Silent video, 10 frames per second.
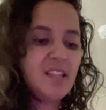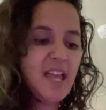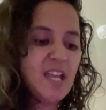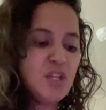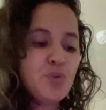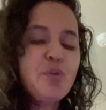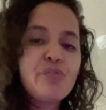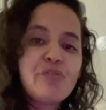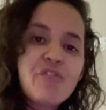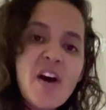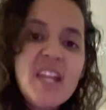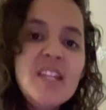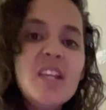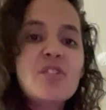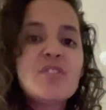light. You're
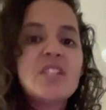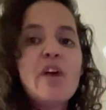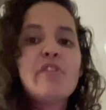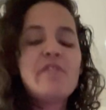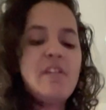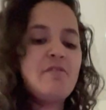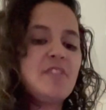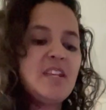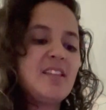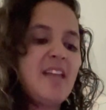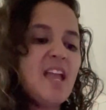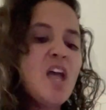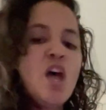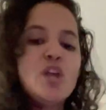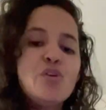finding yourself of infinite
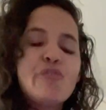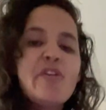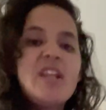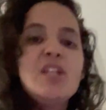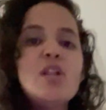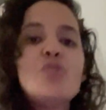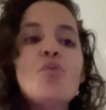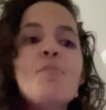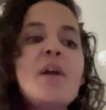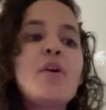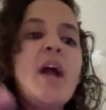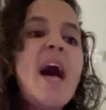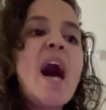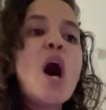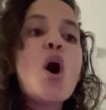light. You're finding that no matter
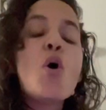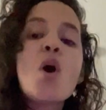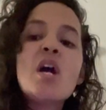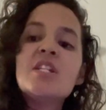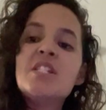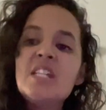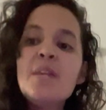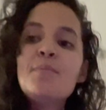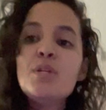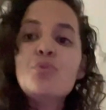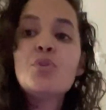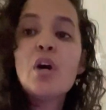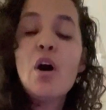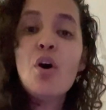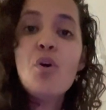how deep you
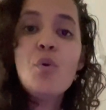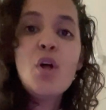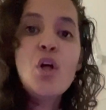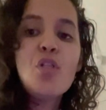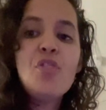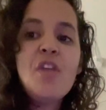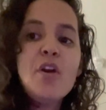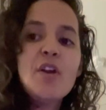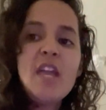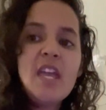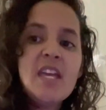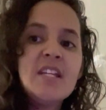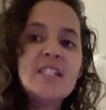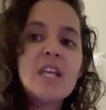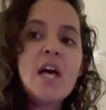go, there
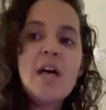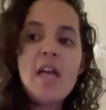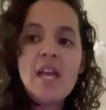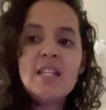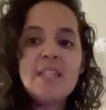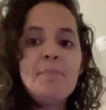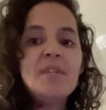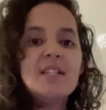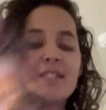is acceptance